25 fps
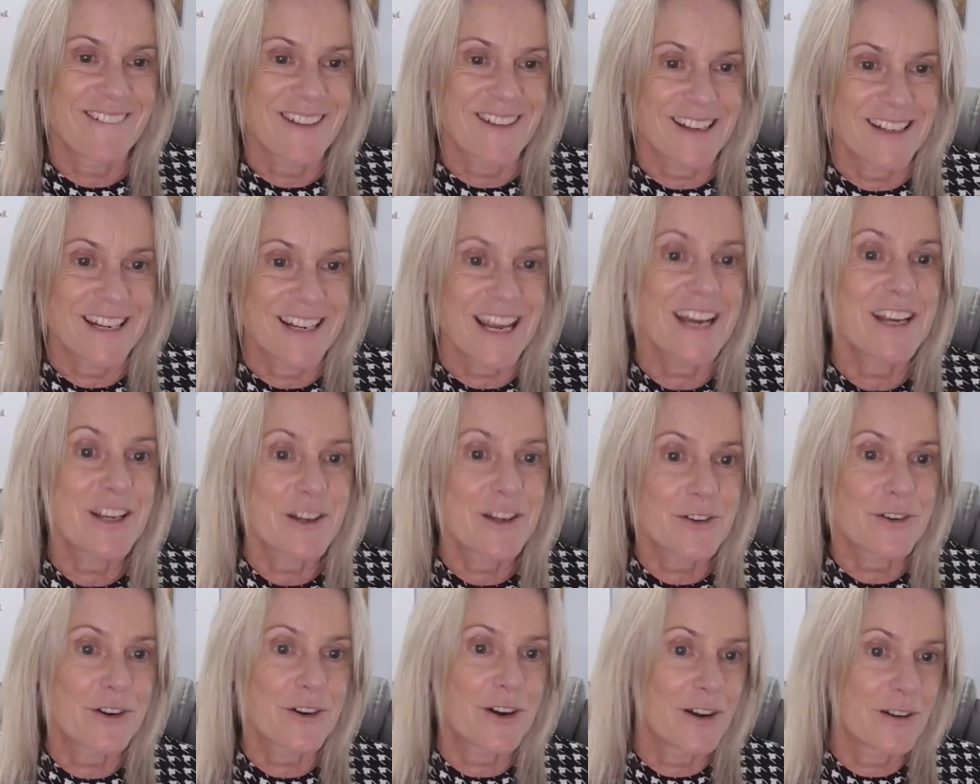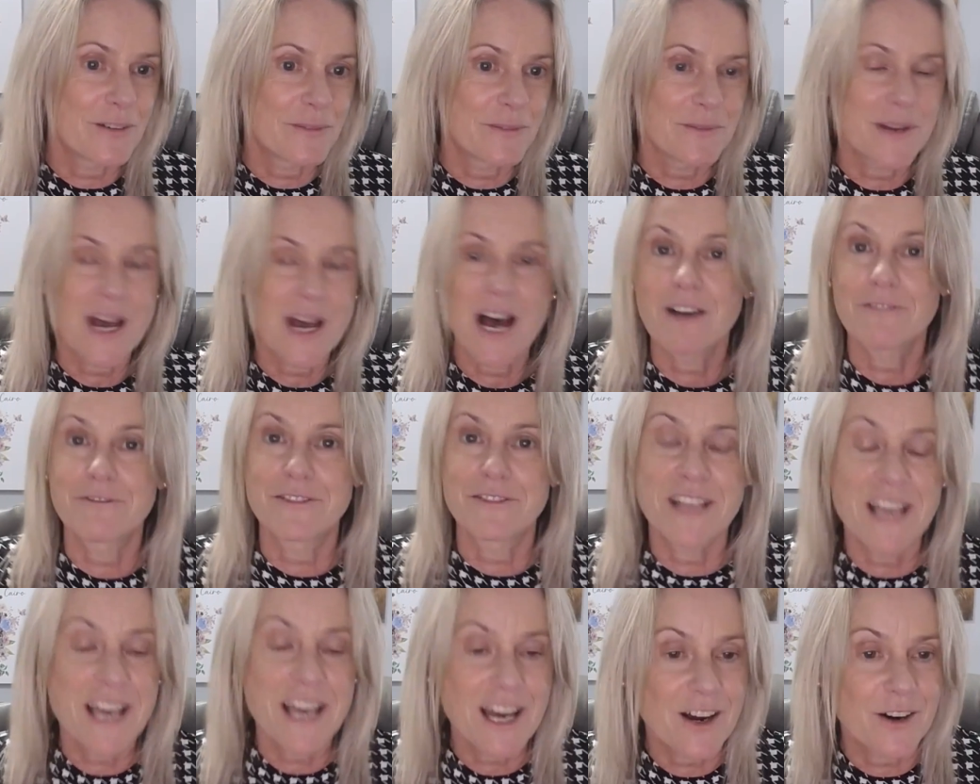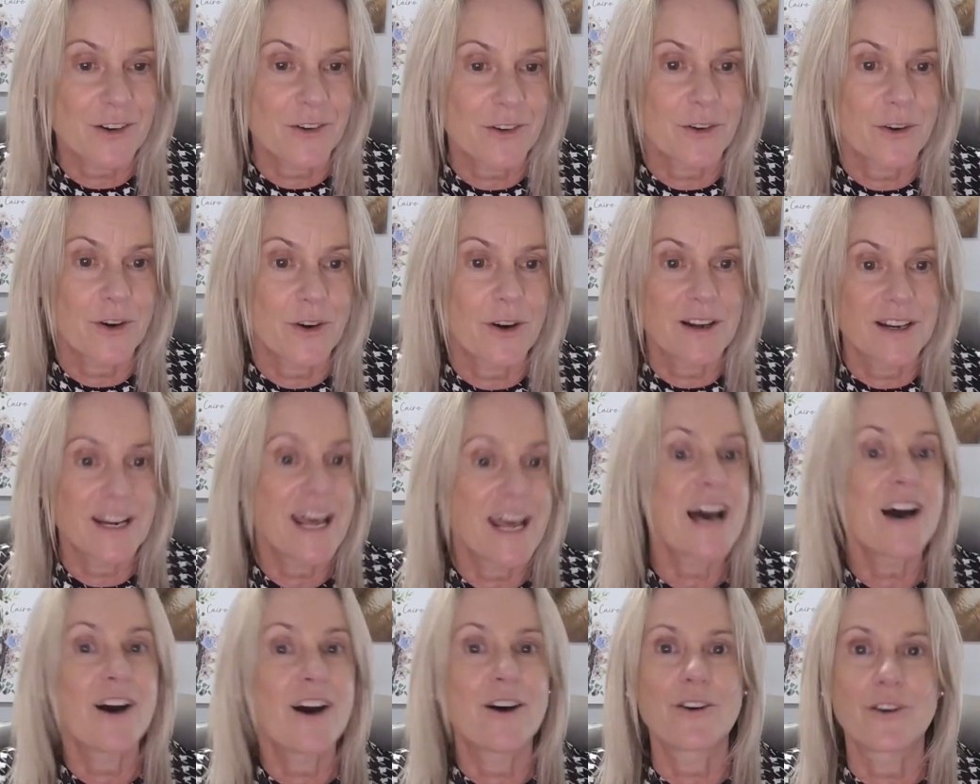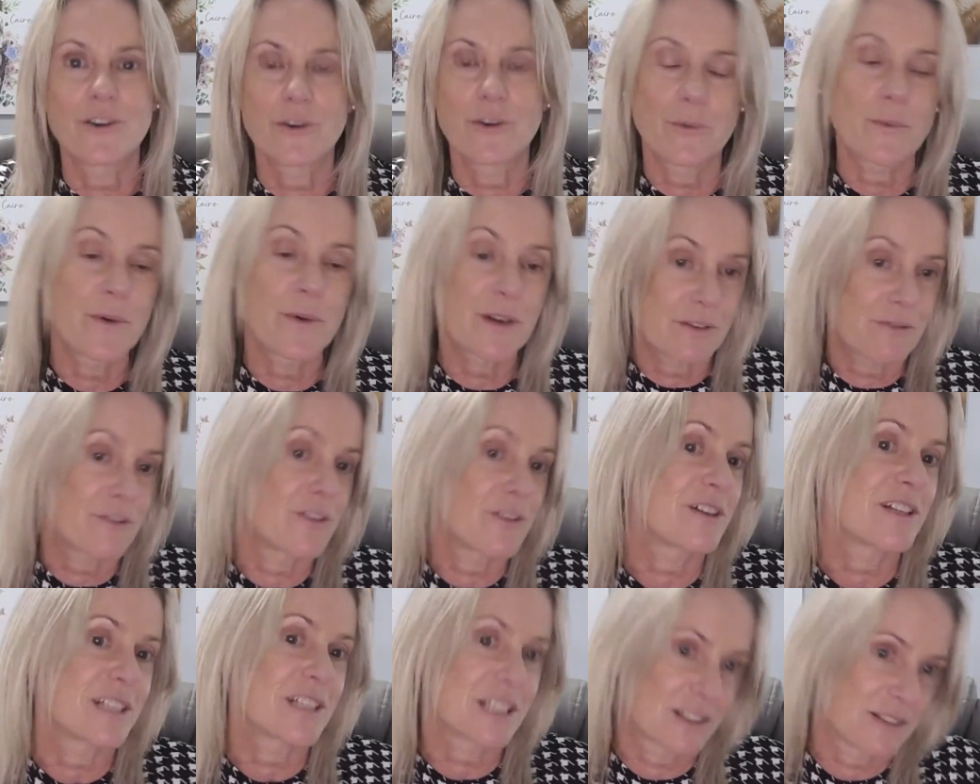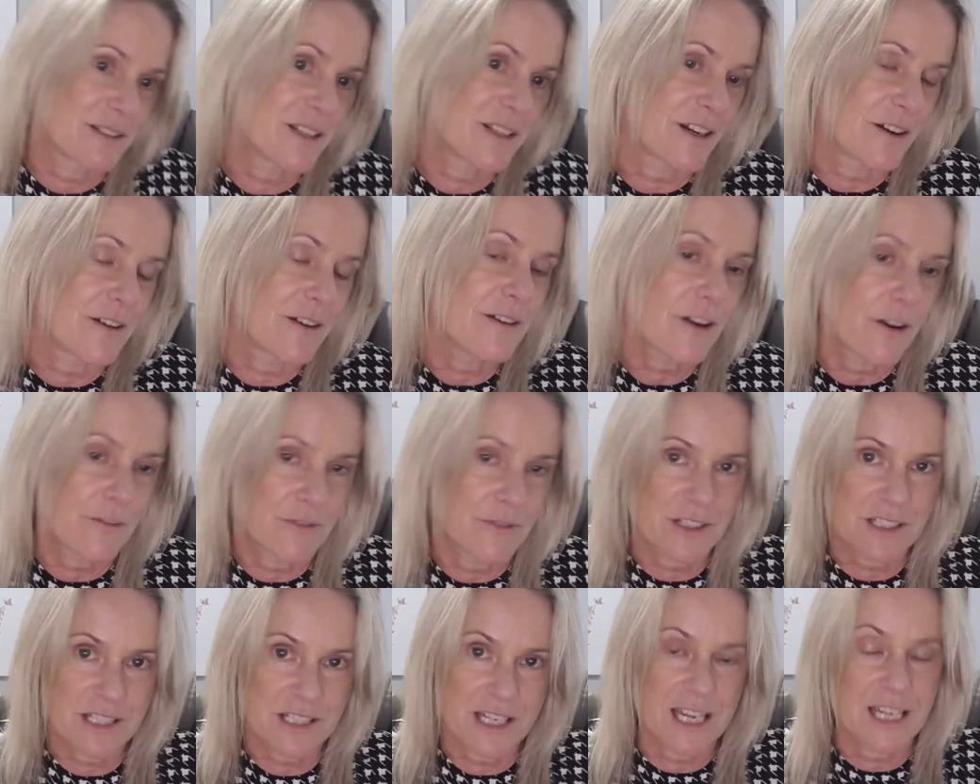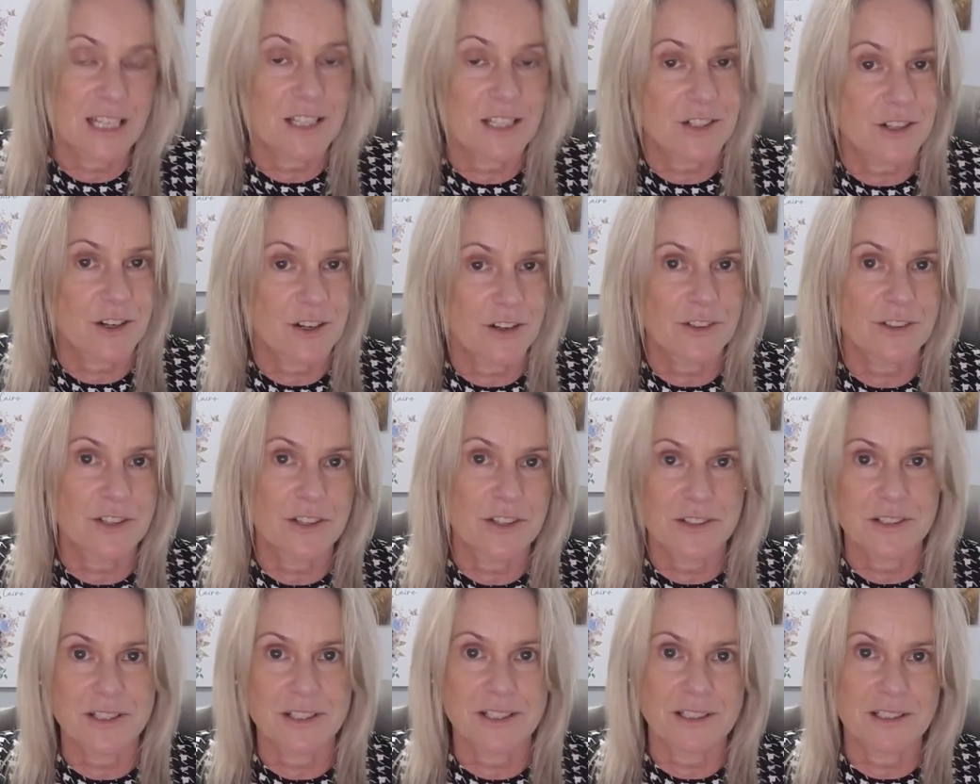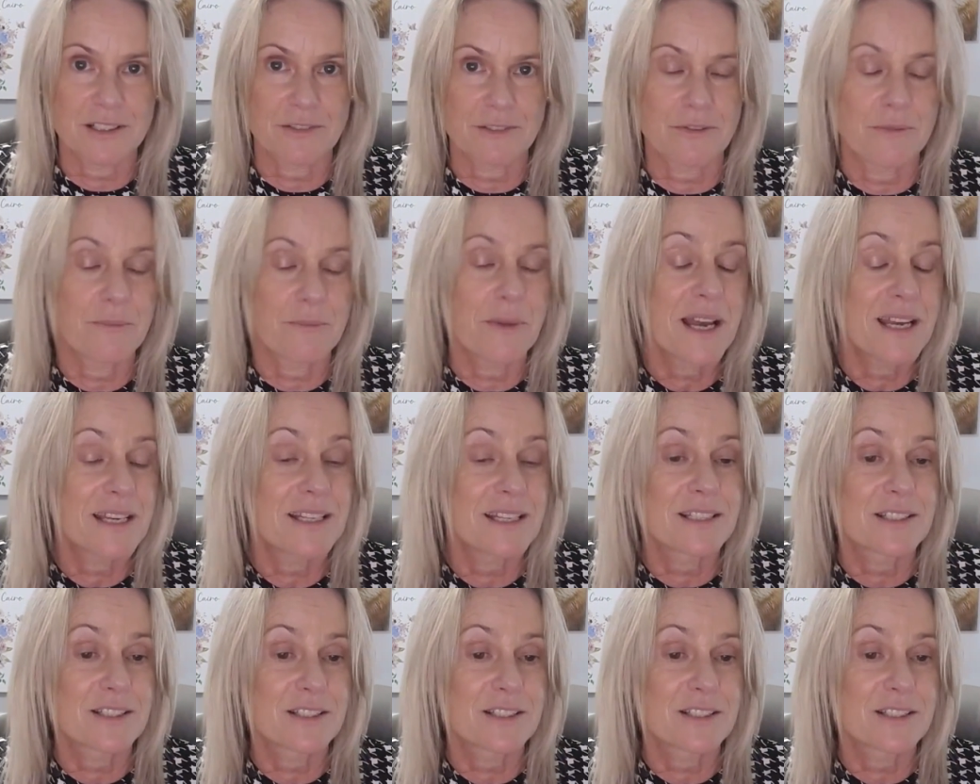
And now you're on half an hour or an hour or whatever it is. Obviously each dog goes at a different pace.